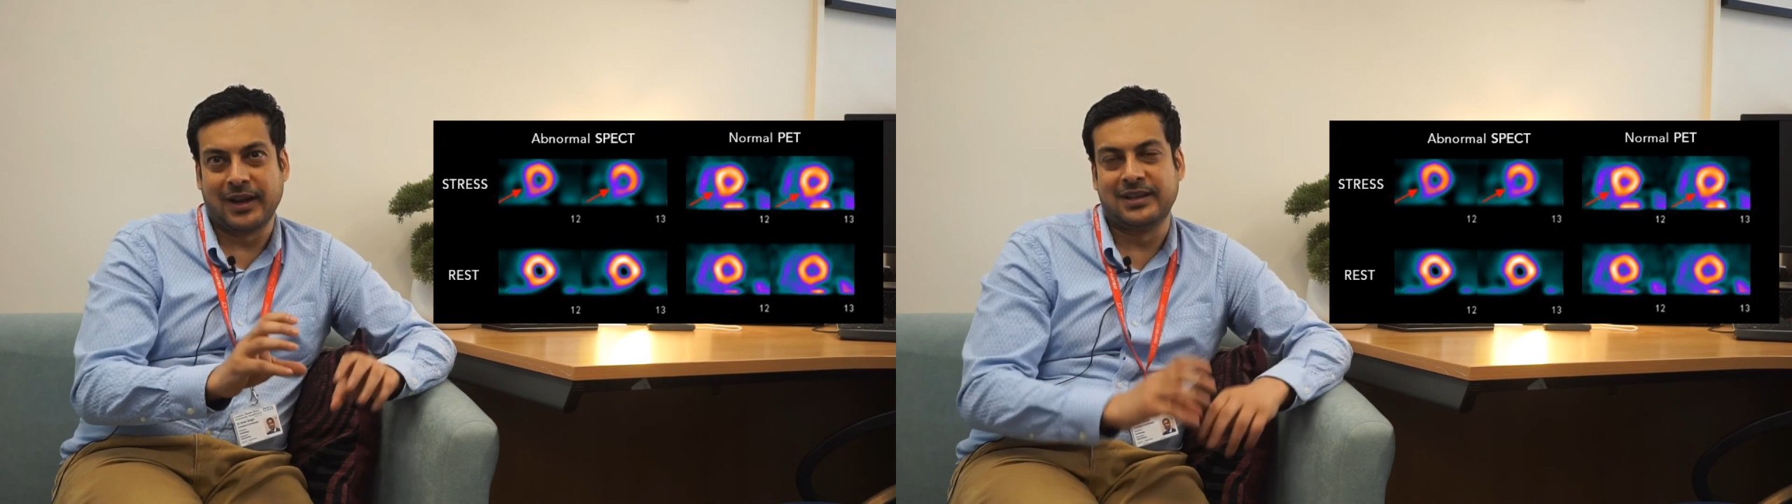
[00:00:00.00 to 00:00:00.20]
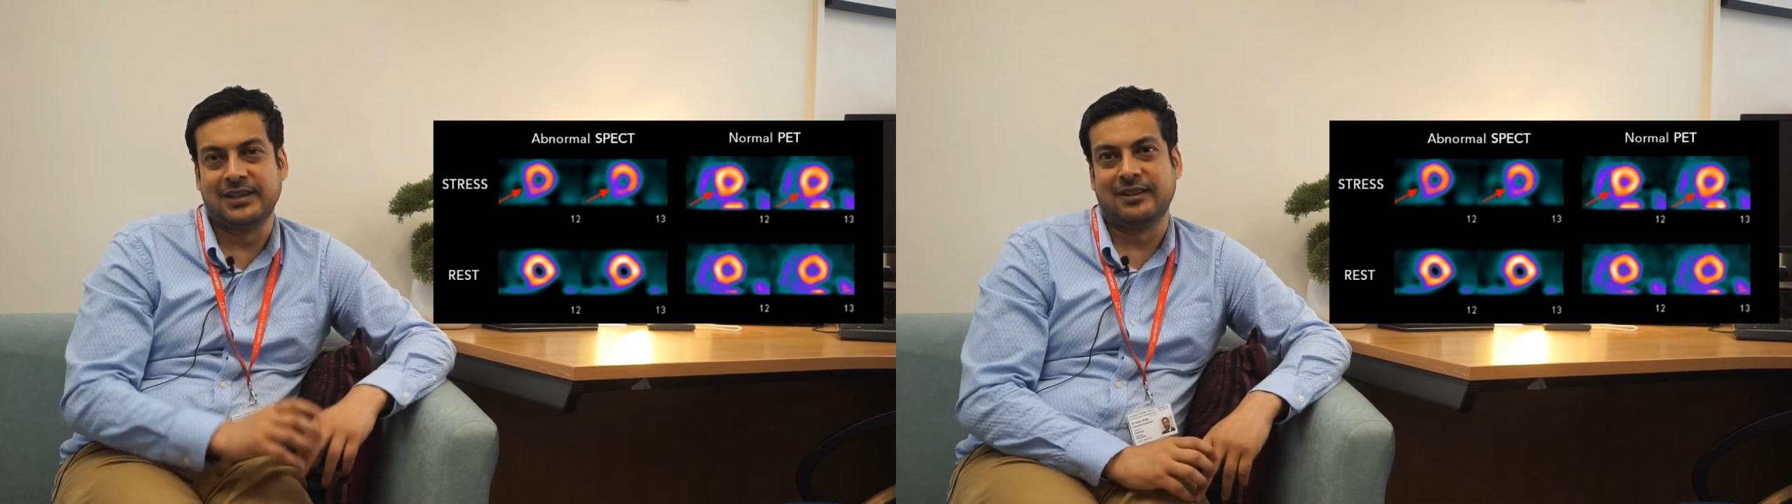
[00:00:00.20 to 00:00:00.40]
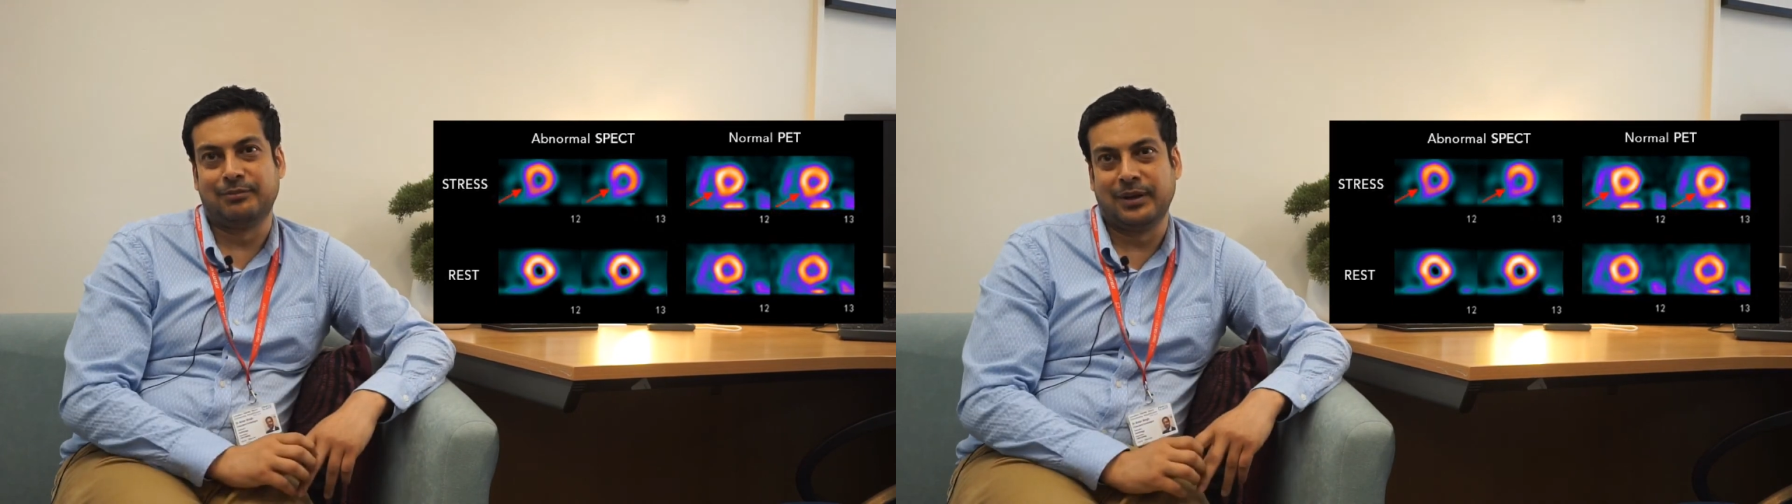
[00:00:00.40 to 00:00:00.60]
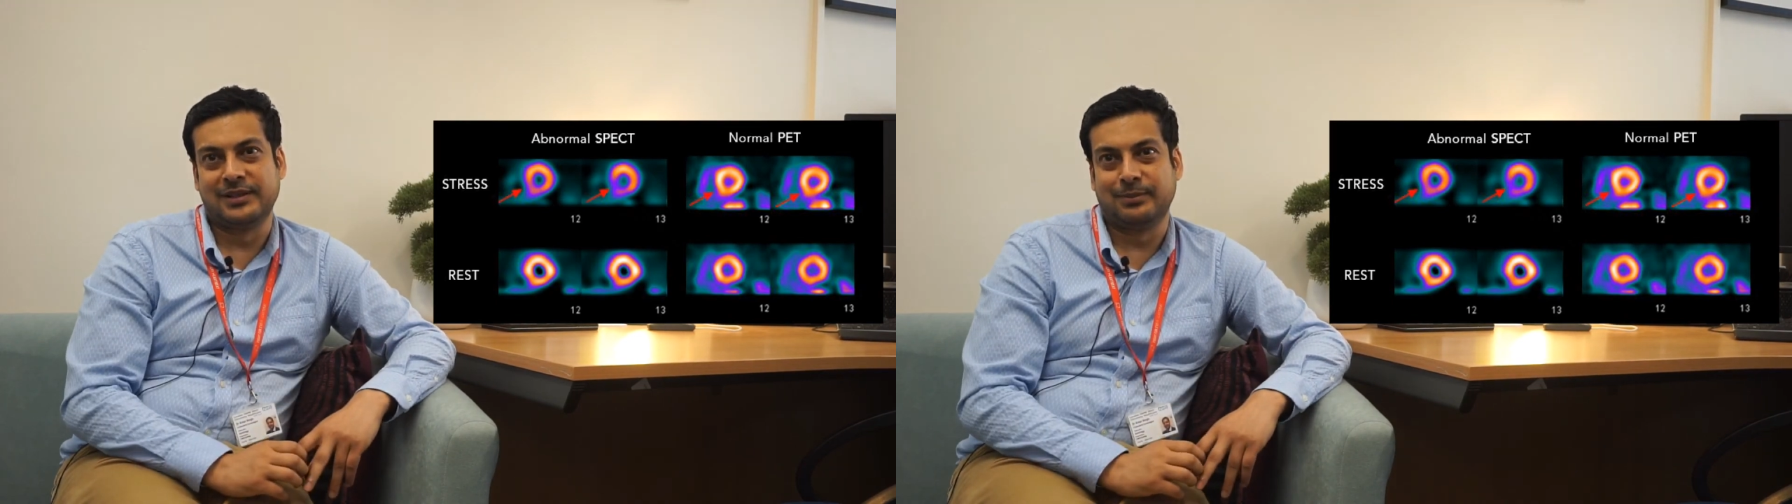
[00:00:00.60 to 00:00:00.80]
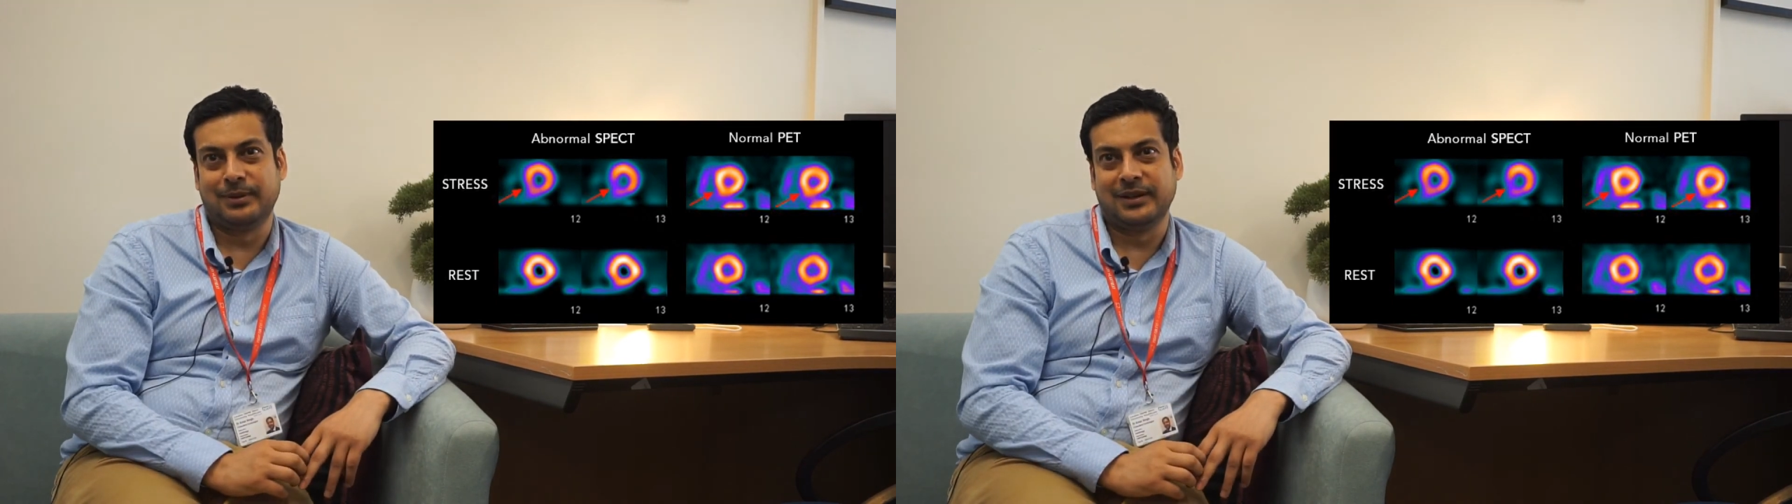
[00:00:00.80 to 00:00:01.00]
not getting enough
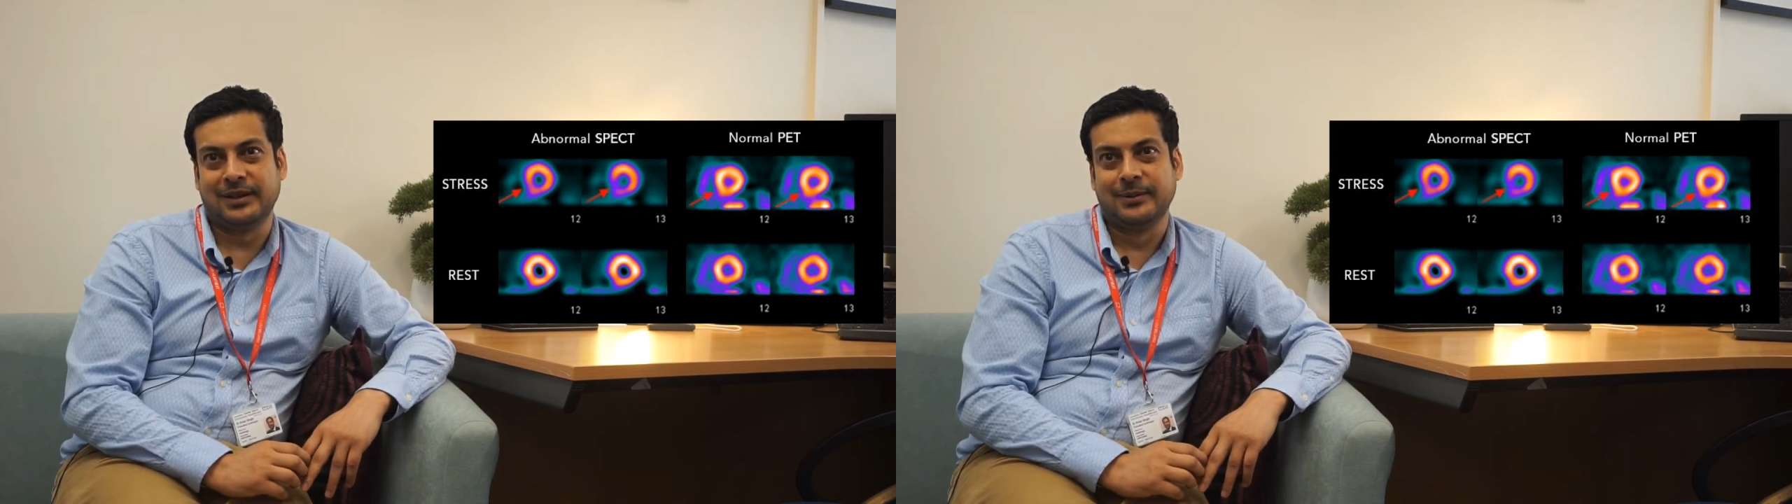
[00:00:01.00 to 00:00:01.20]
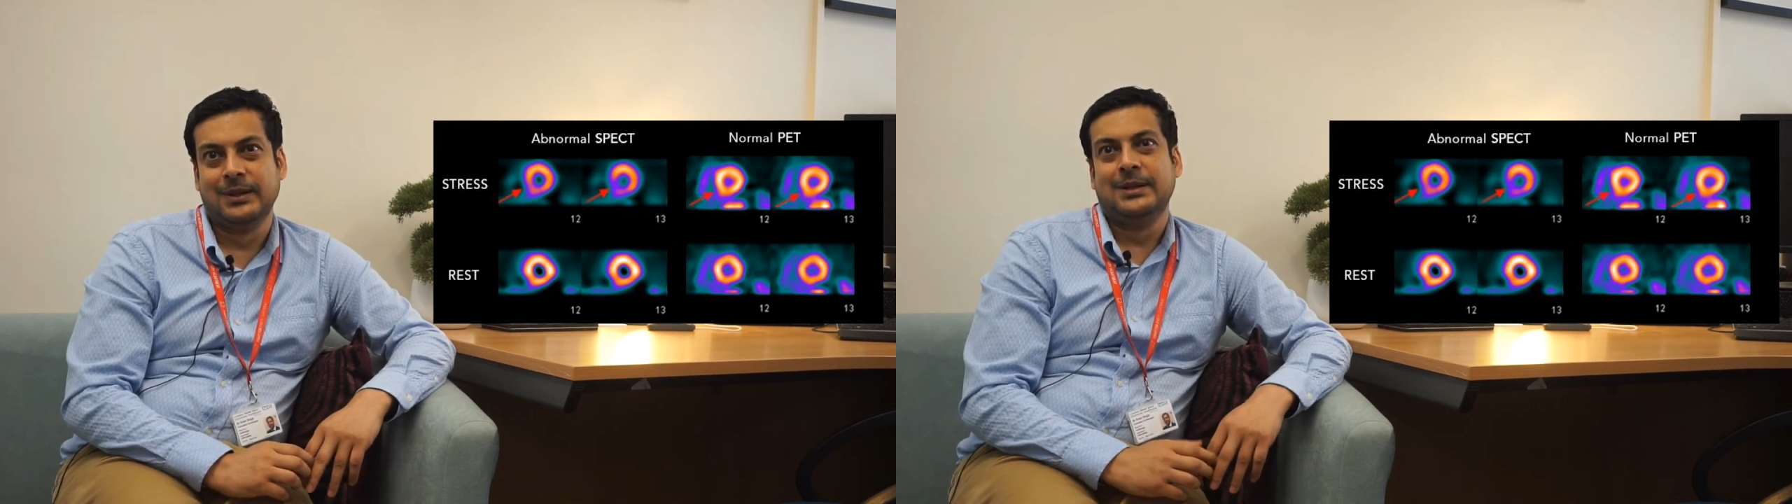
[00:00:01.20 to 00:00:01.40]
blood supply.